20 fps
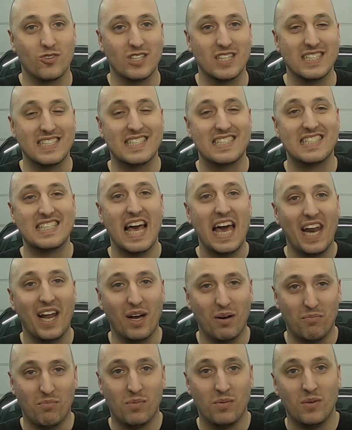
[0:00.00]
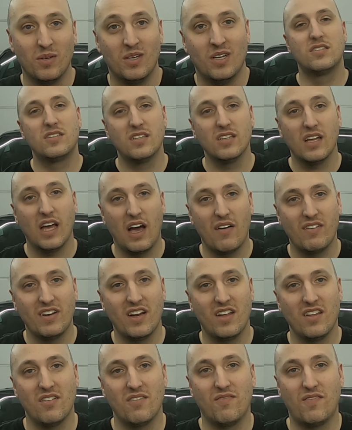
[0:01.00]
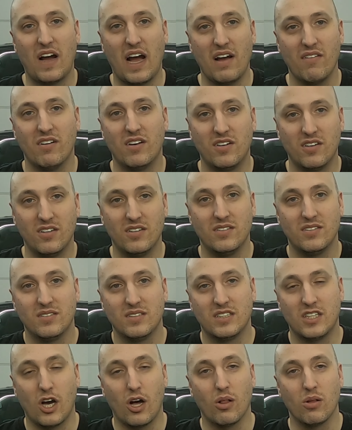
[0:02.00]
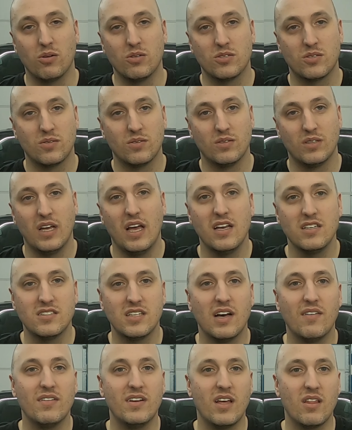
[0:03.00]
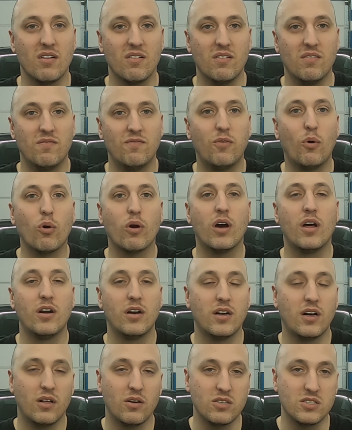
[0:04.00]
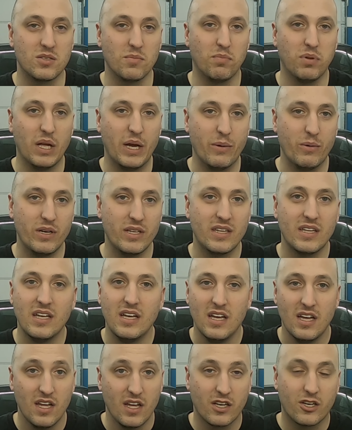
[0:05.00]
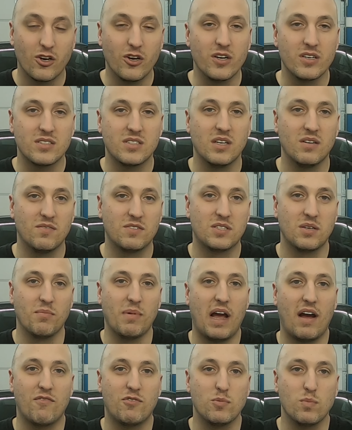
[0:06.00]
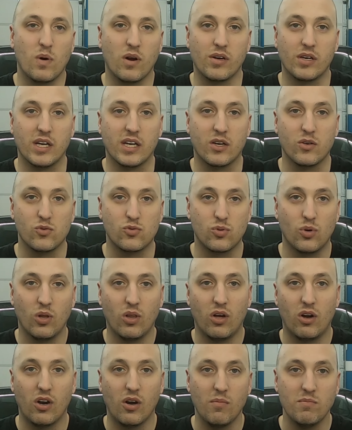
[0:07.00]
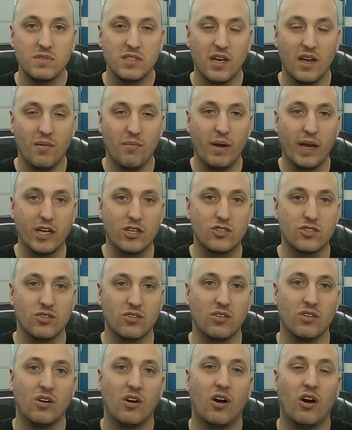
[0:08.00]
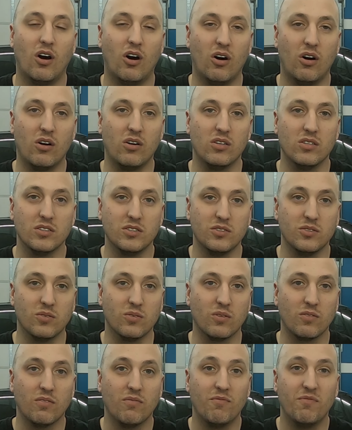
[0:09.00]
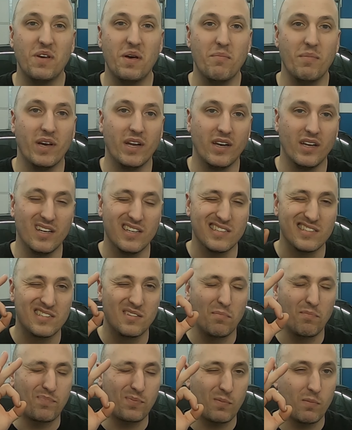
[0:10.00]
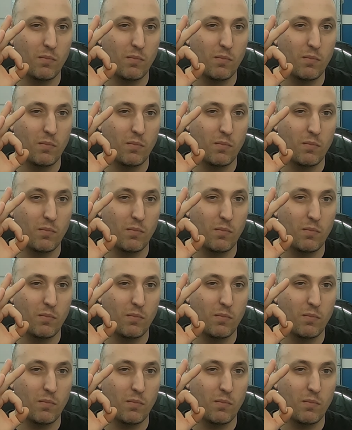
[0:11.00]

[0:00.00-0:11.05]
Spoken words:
for this setup. You still have another $500, and you still have another $400 to play with. Go get yourself some aftermarket control arms and make sure all your fitment is